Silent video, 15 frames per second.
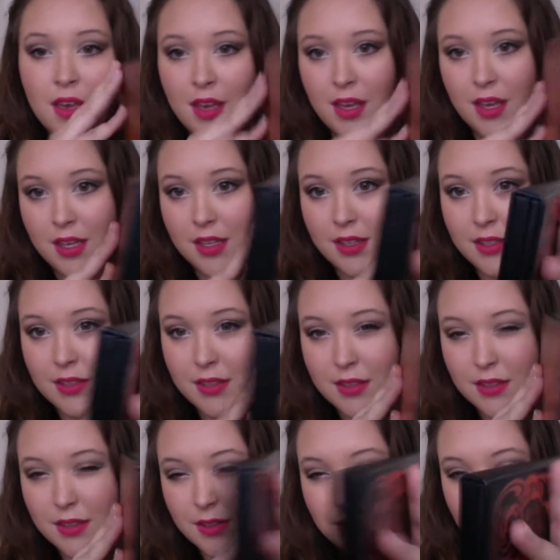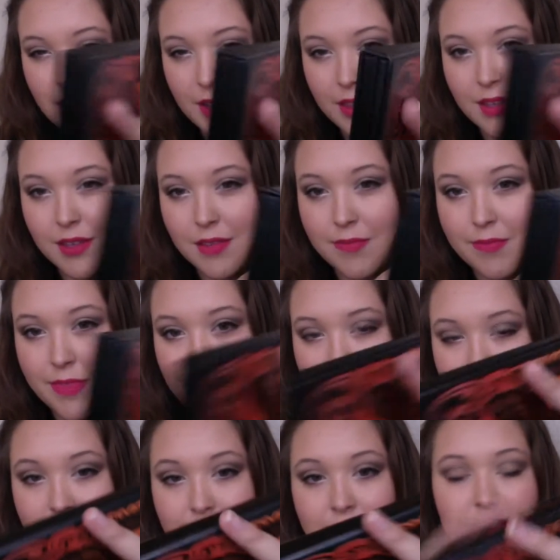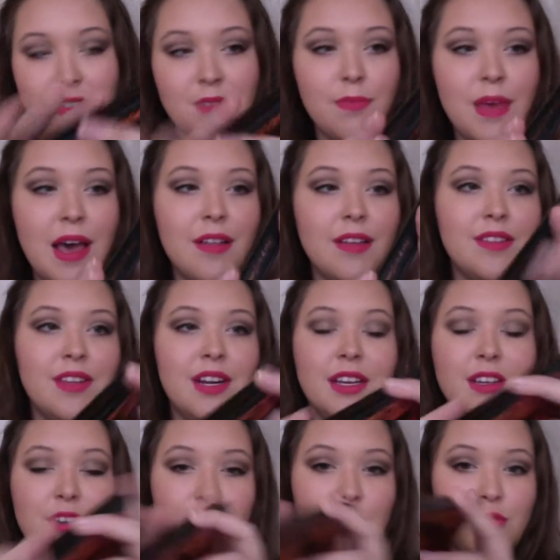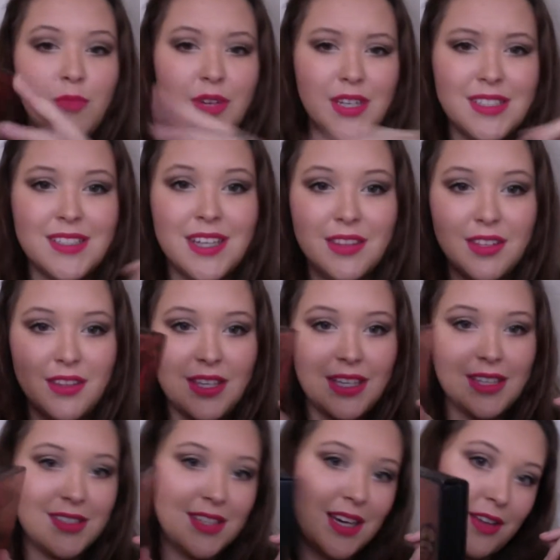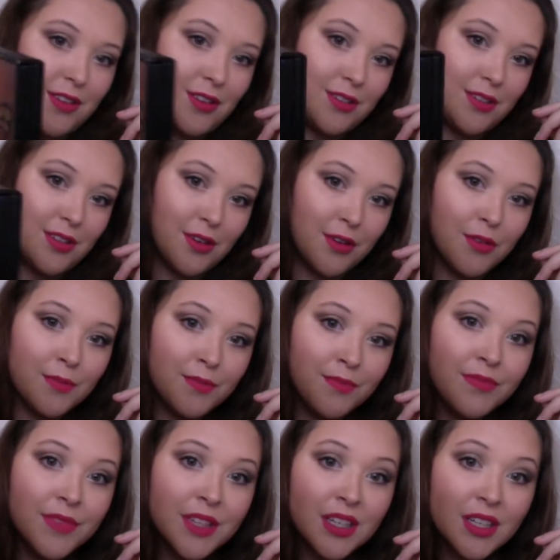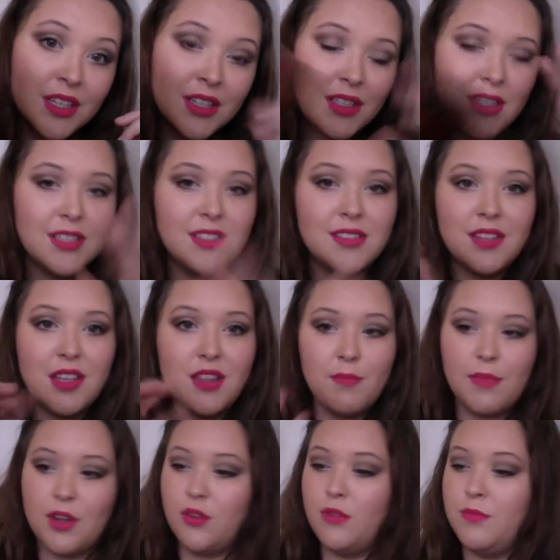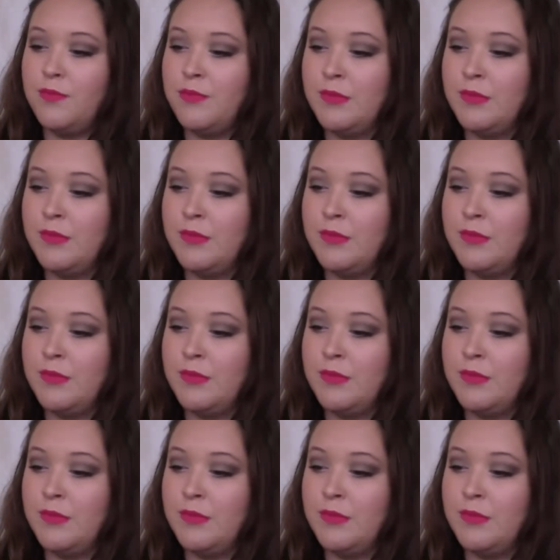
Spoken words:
It's not the thinnest palette that I own, but it's not the thickest either, so it's in the middle.